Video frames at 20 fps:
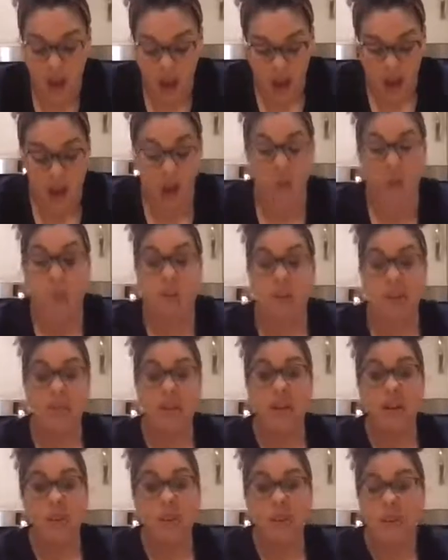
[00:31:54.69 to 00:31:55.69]
Oh, one thing
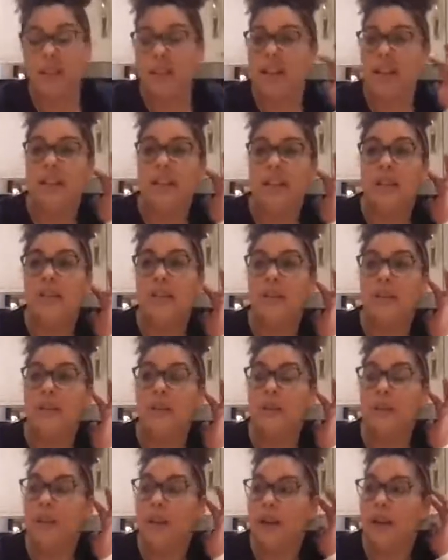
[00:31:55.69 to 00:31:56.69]
I would say is if
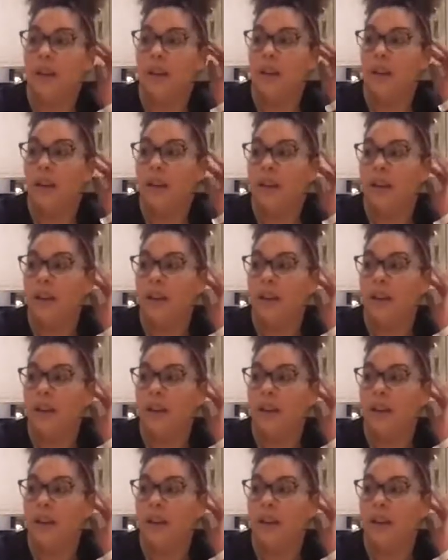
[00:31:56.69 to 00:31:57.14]
you had like